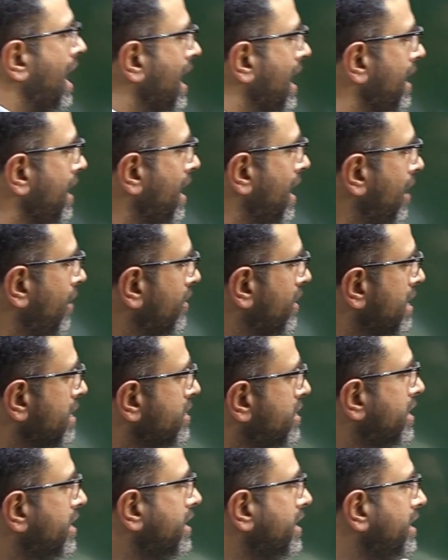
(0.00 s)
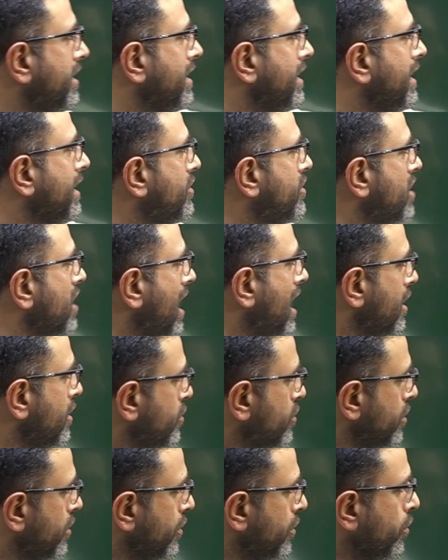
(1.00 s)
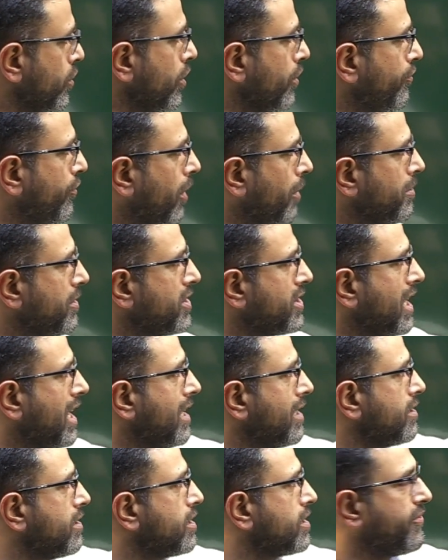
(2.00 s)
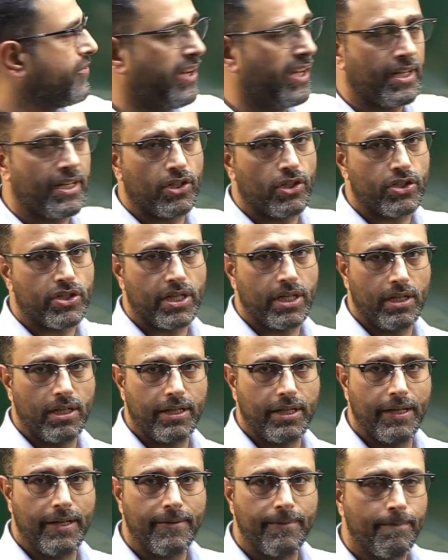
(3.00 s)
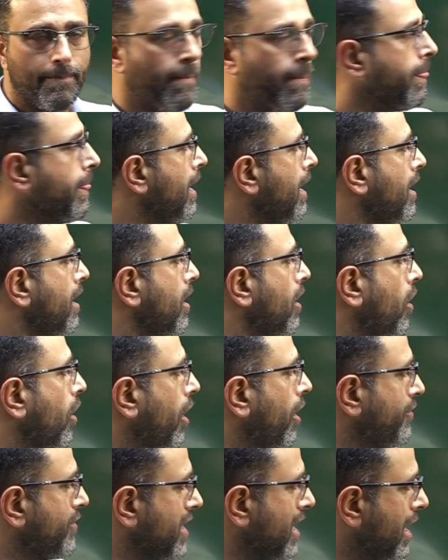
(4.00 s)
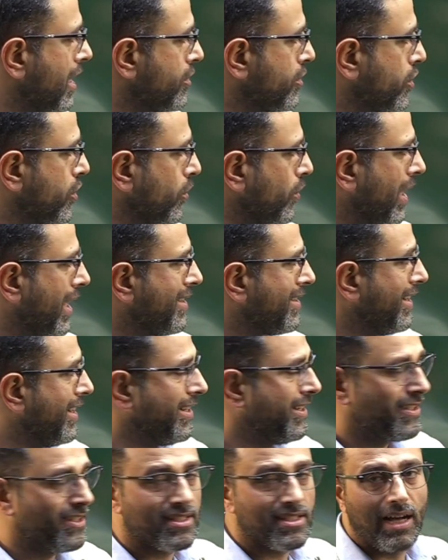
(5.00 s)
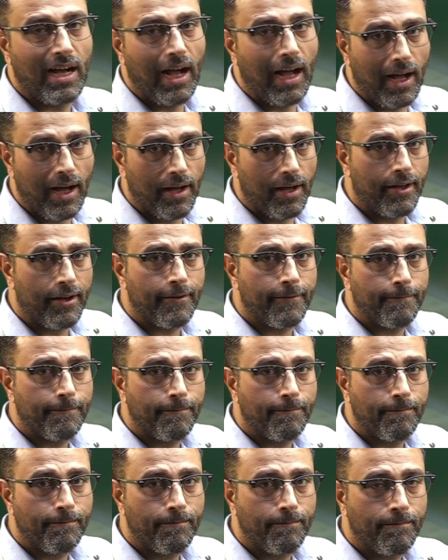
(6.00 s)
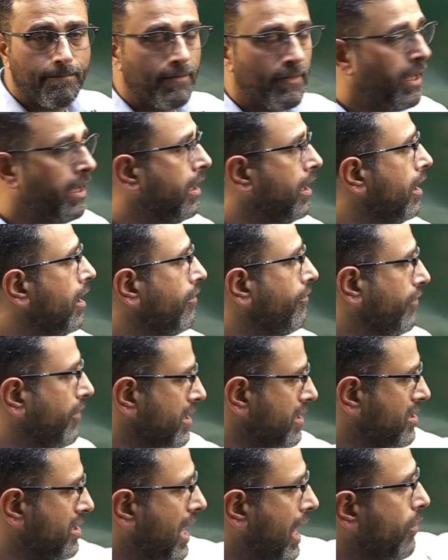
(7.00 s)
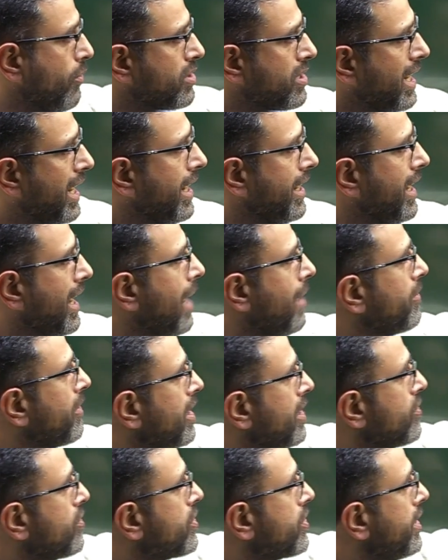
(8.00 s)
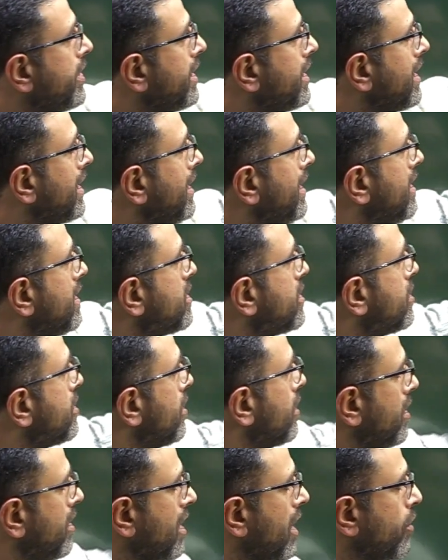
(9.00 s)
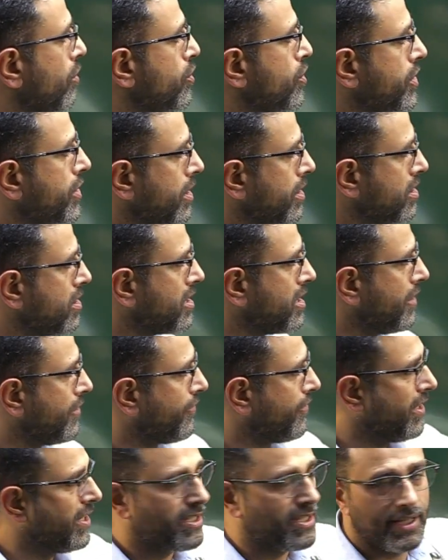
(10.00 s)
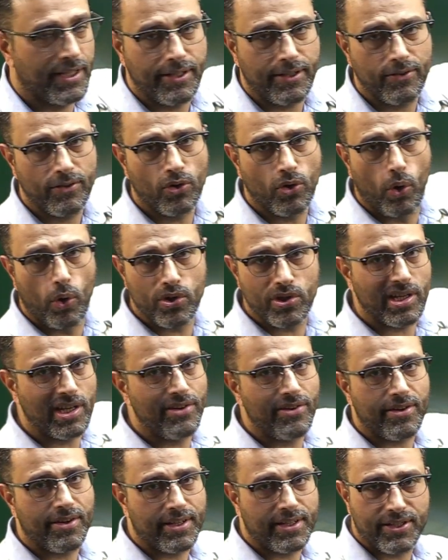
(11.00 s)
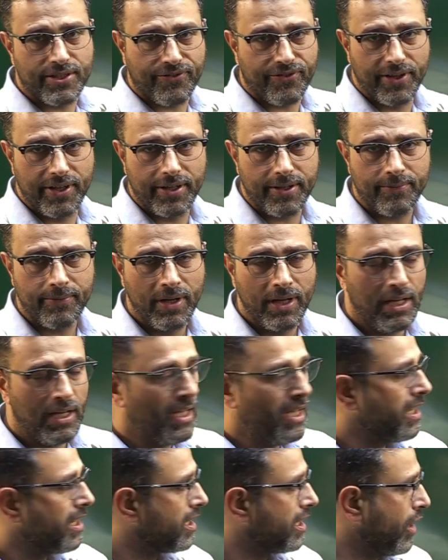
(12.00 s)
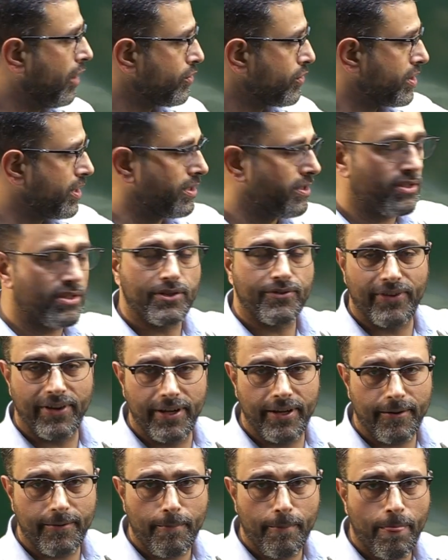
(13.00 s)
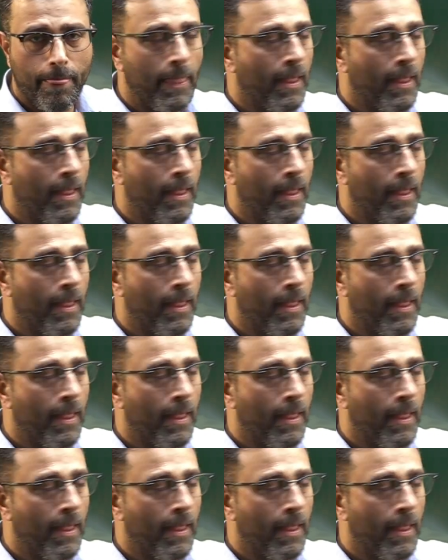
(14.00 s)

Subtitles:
I have considered a charged, uniformly charged spherical shell here of charge Q and radius R. First outside, I'm considering a Gaussian surface here, concentric sphere, Gaussian sphere,